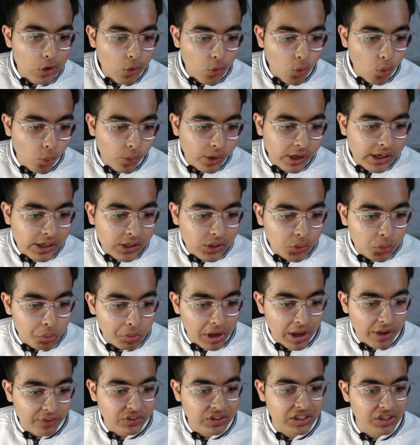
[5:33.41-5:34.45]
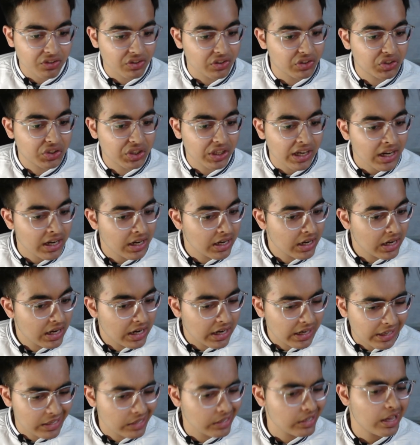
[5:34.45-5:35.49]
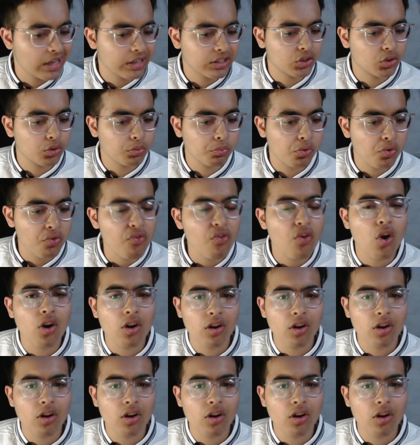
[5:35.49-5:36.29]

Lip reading: queen to f7 check, king has to move.